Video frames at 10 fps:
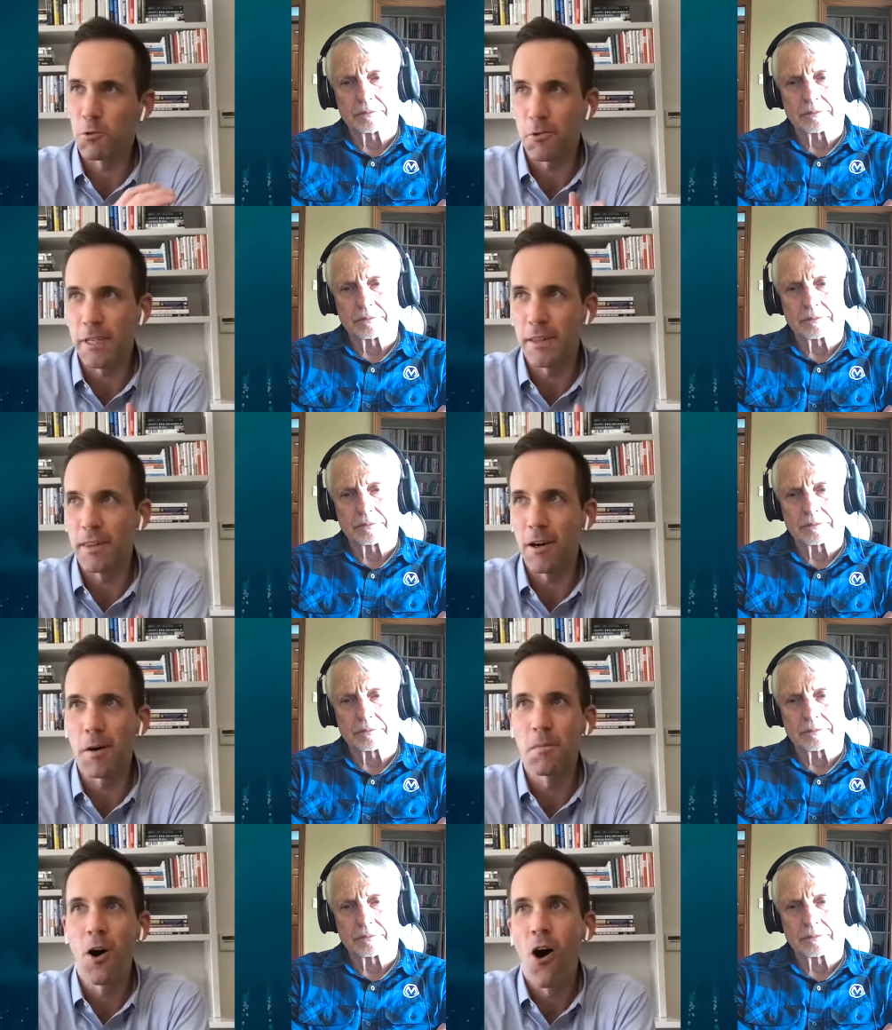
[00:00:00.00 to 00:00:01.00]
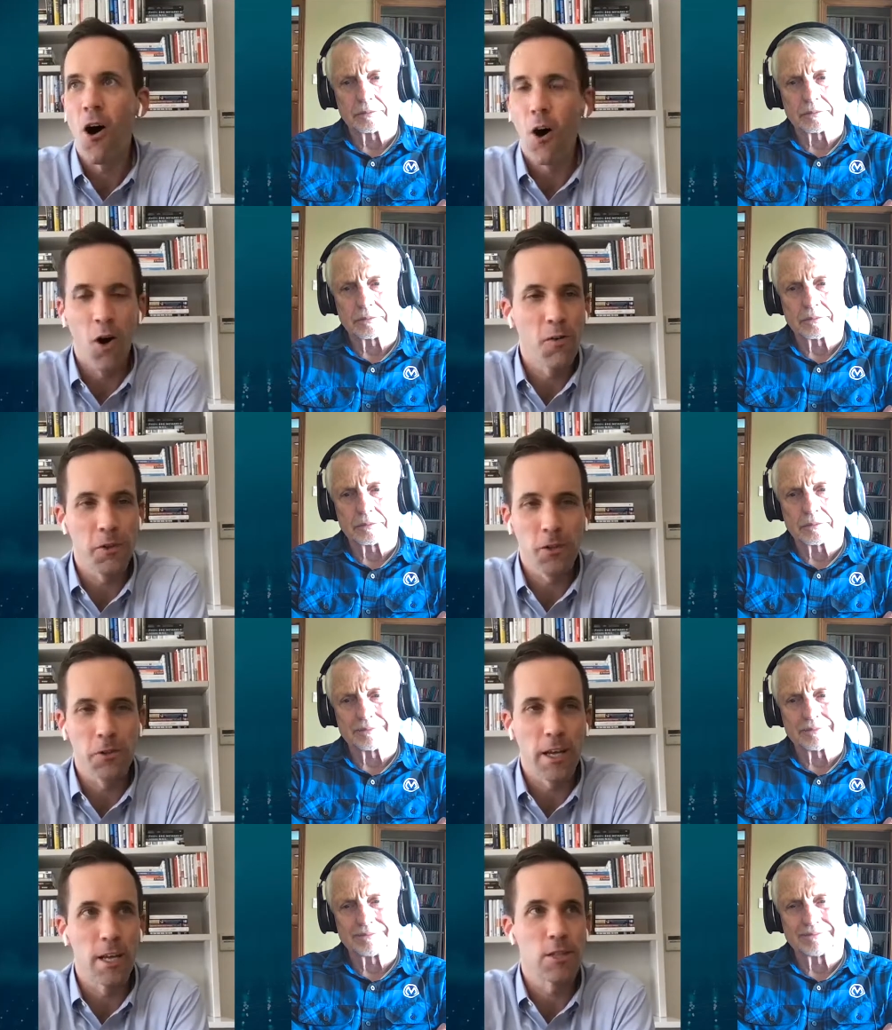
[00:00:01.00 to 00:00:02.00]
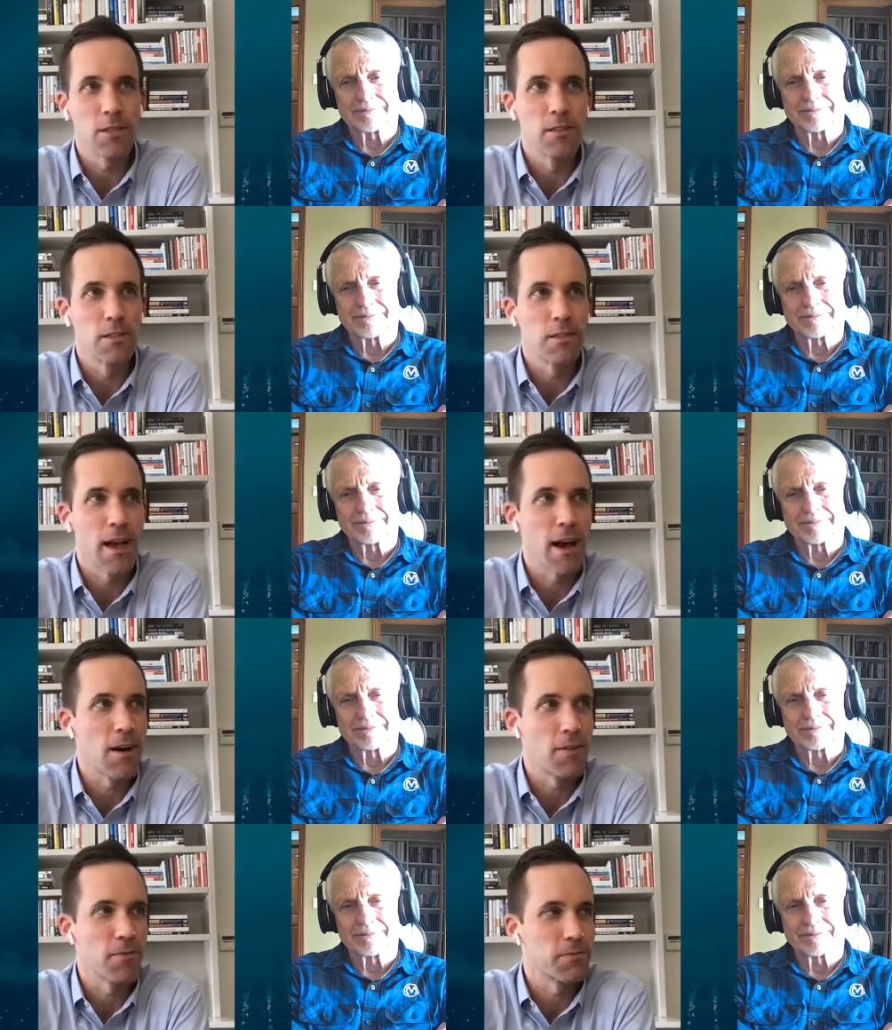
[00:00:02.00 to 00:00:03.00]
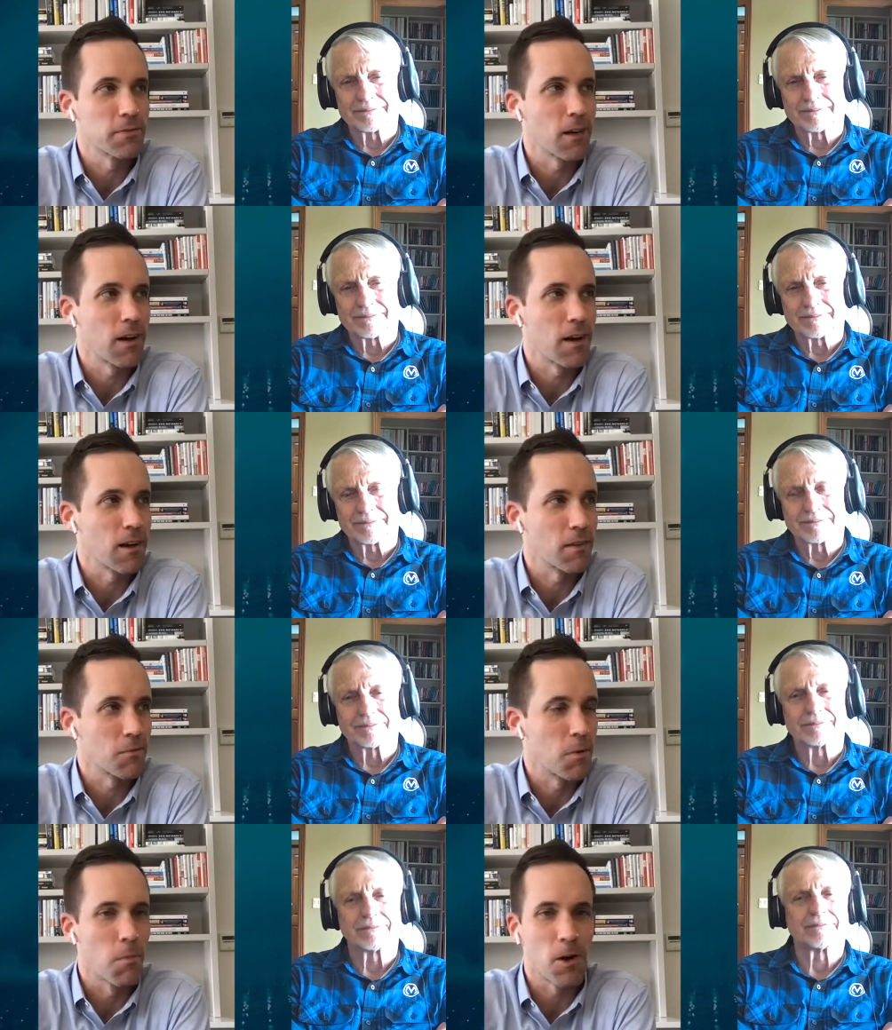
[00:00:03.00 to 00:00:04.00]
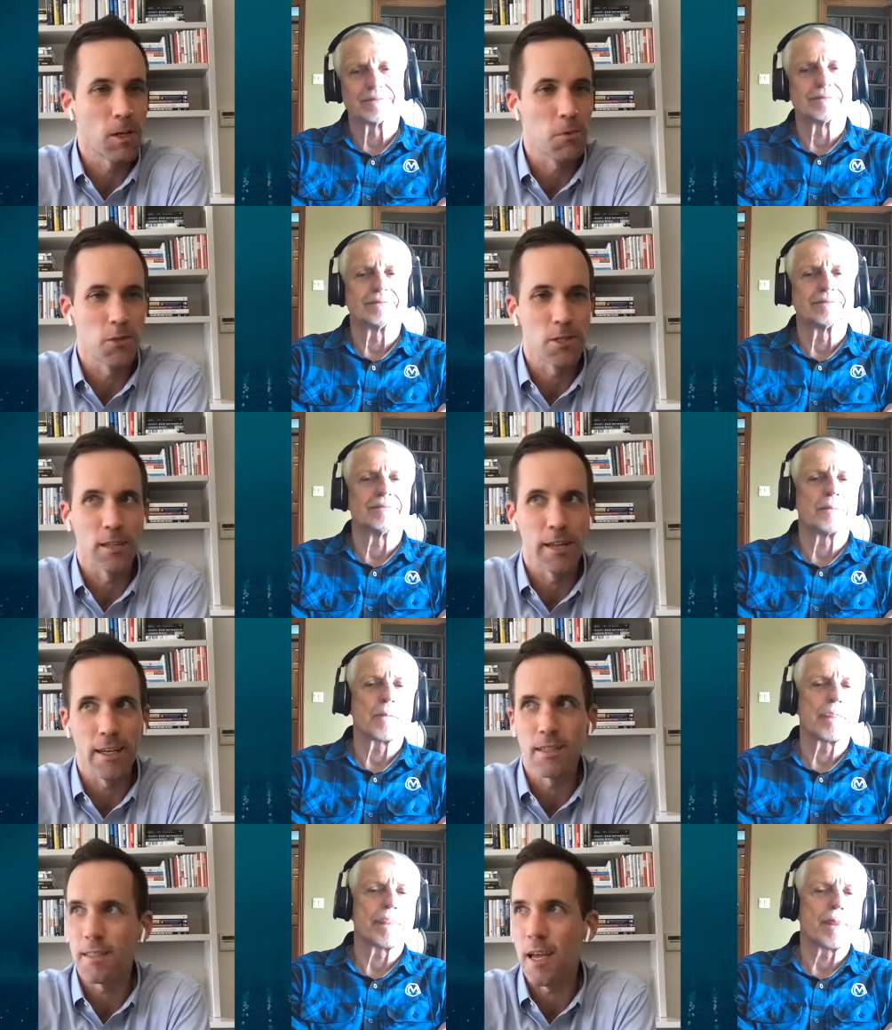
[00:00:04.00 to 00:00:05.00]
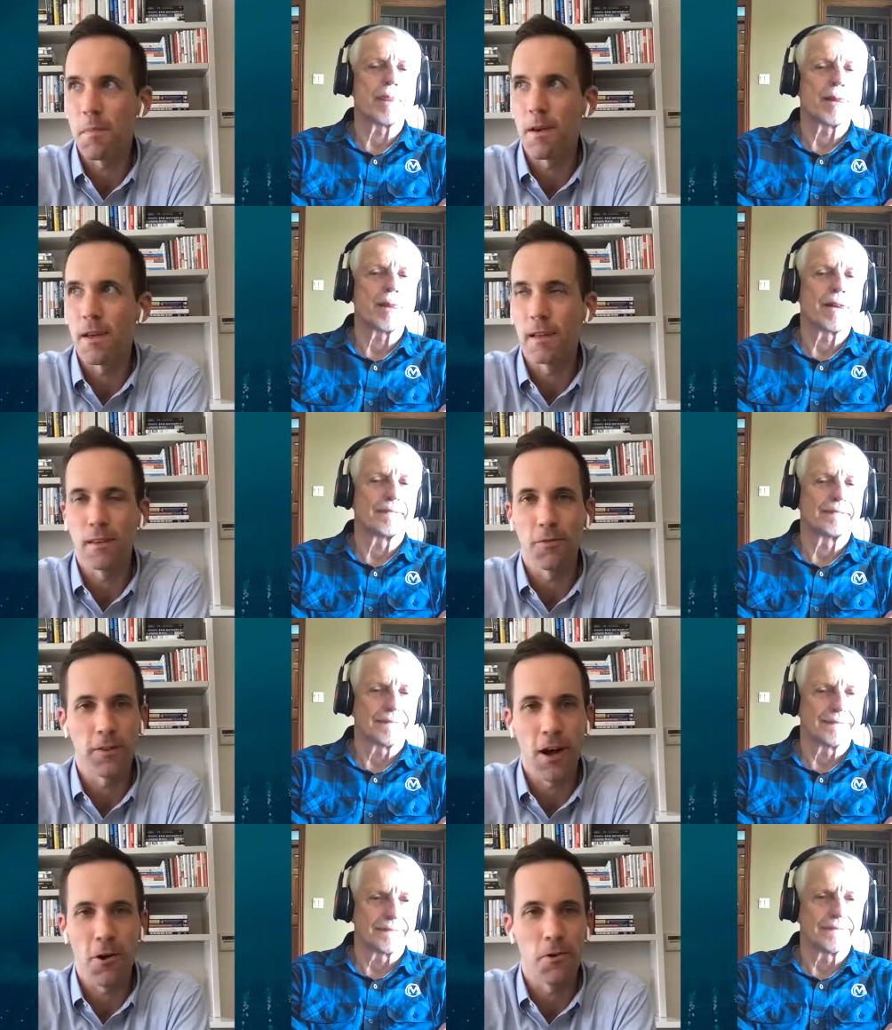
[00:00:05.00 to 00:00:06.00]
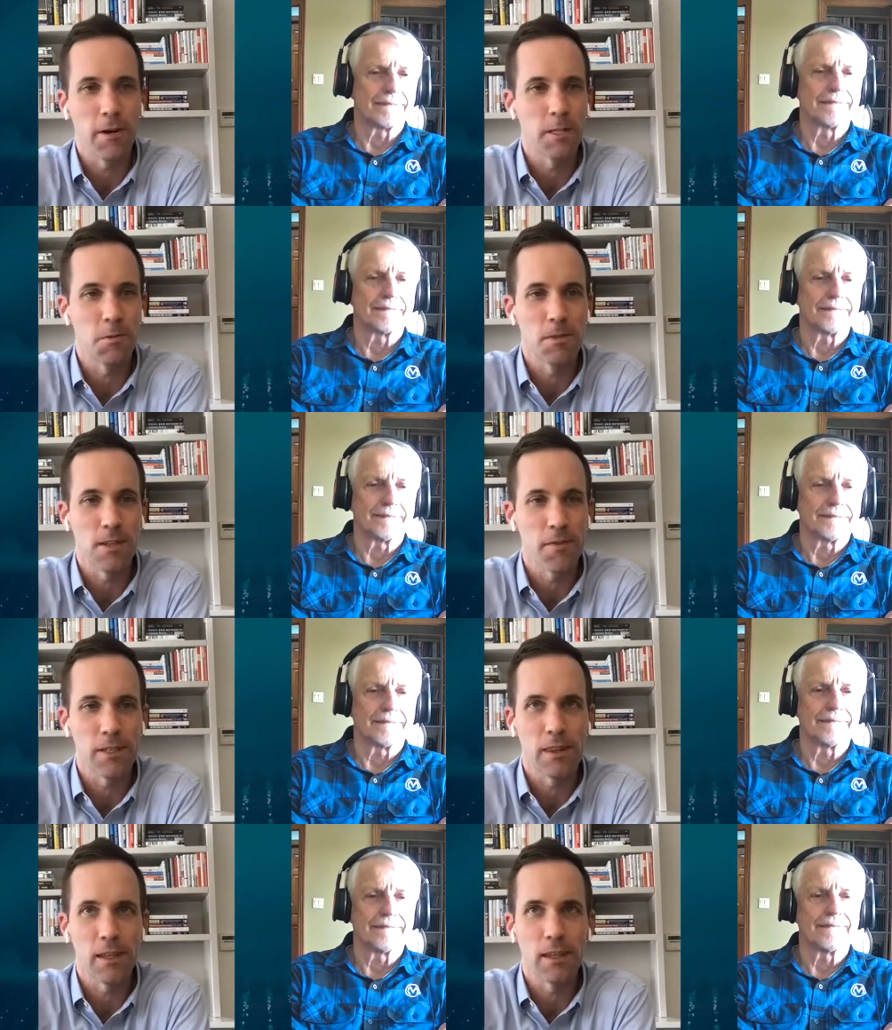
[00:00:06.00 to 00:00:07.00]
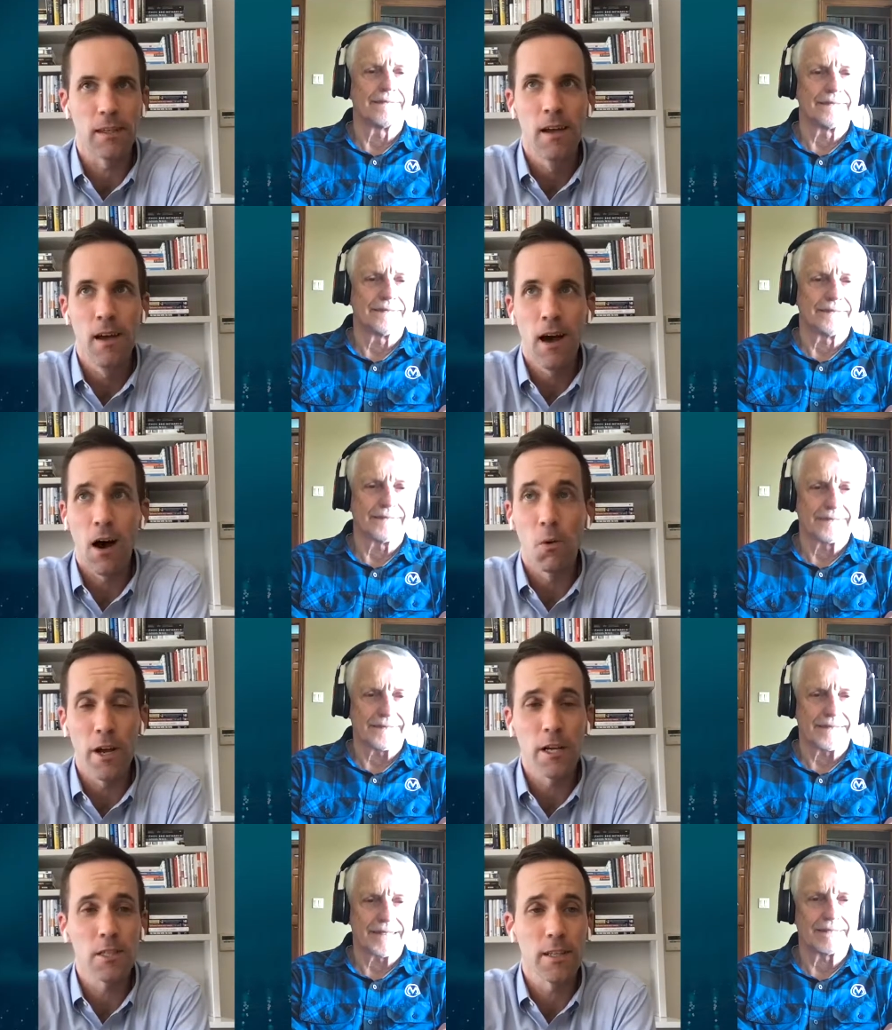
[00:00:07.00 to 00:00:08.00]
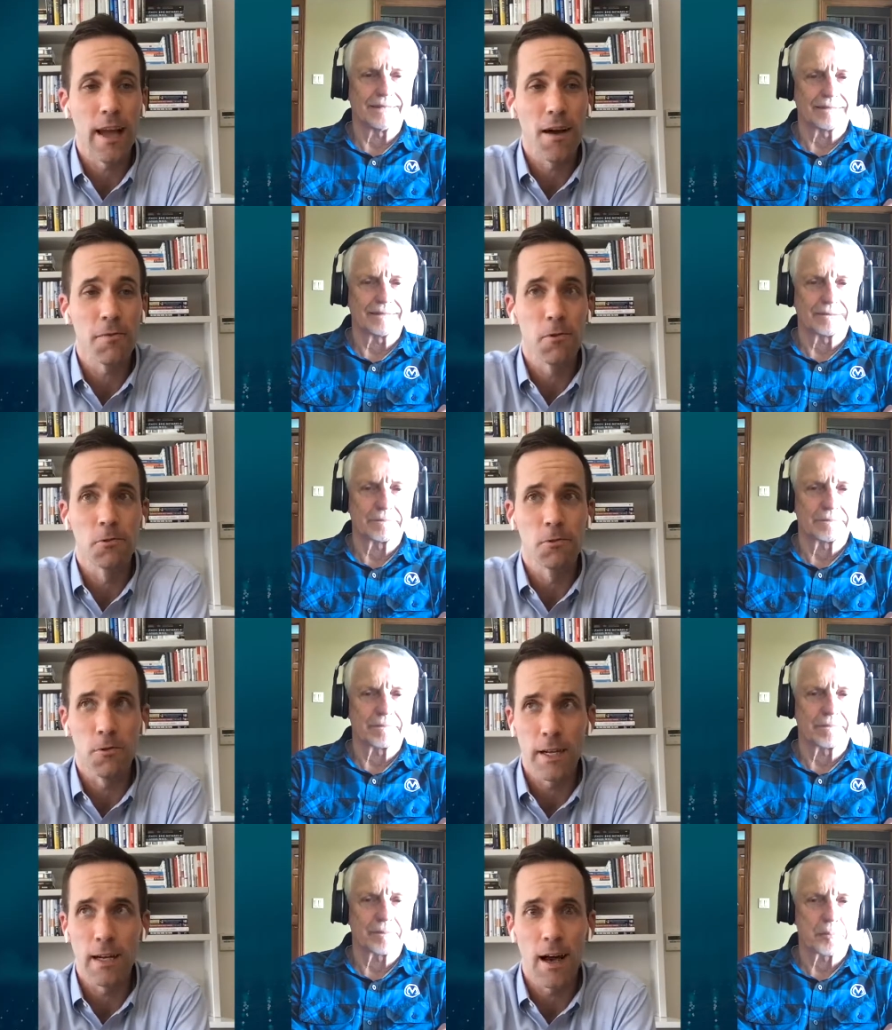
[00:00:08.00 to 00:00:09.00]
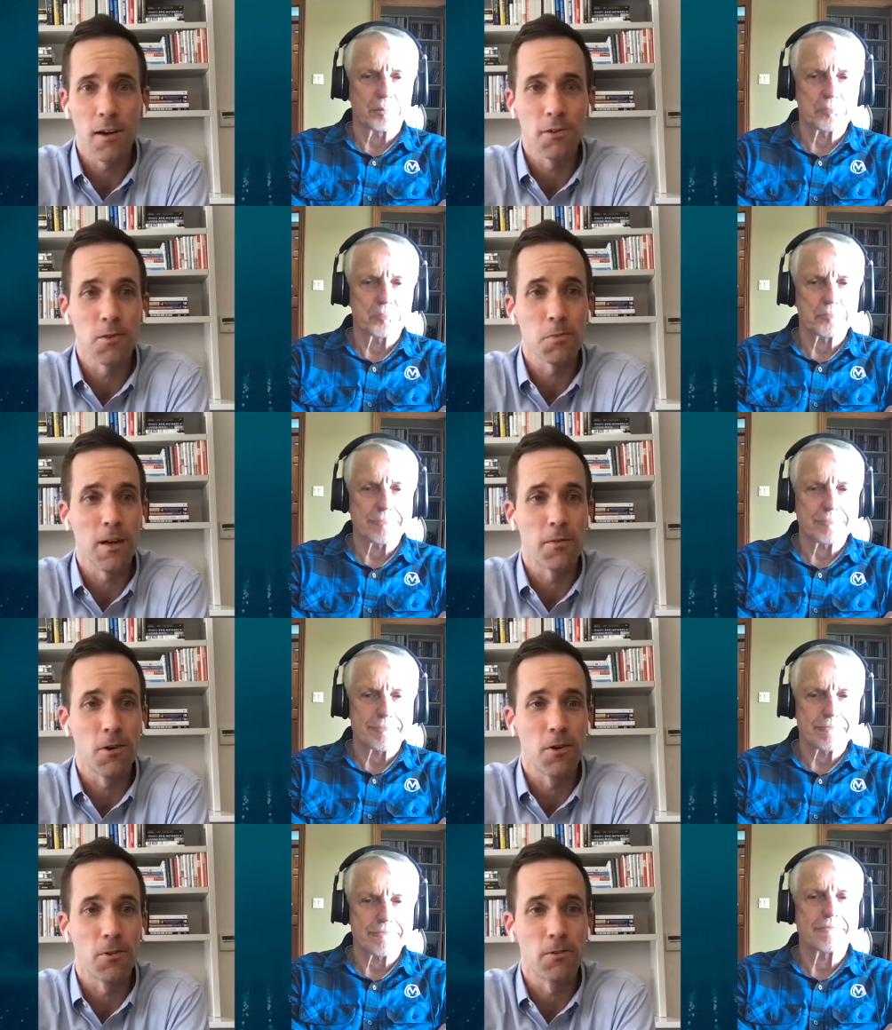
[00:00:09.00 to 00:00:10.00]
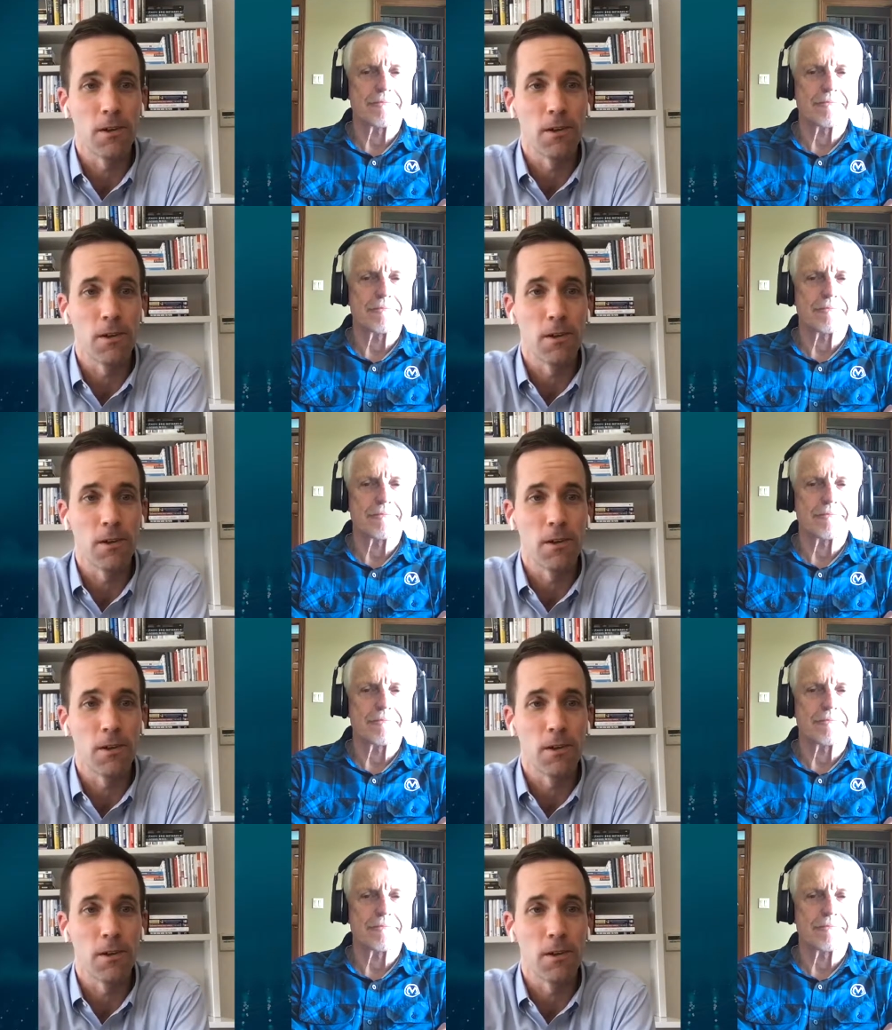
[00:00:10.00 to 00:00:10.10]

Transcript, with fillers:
Speaker 1: Green Thumb, all of our locations have uh, remarkable just landscaping, the flower arrangements, everything. Uh, we actually have our own greenhouse. We have our own